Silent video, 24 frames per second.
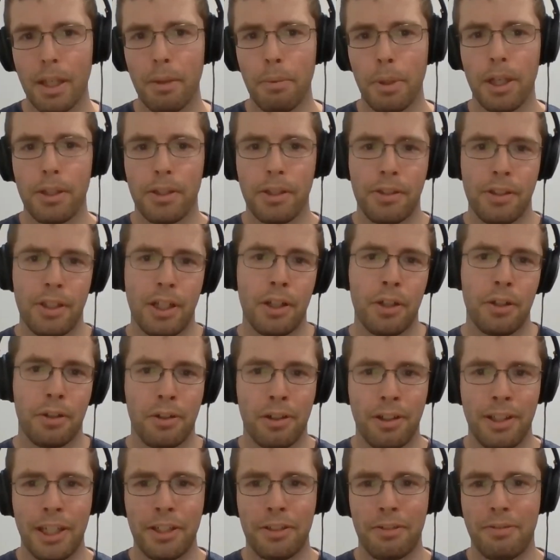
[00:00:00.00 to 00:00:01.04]
Because it's an
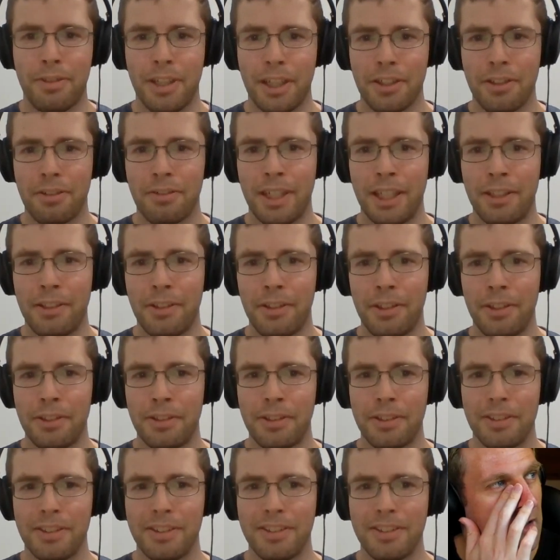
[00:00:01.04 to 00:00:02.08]
autocorrelation function, right? So
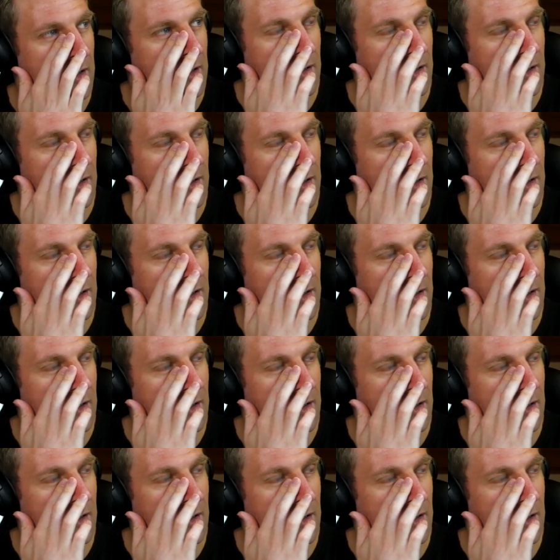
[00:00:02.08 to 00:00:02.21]
you...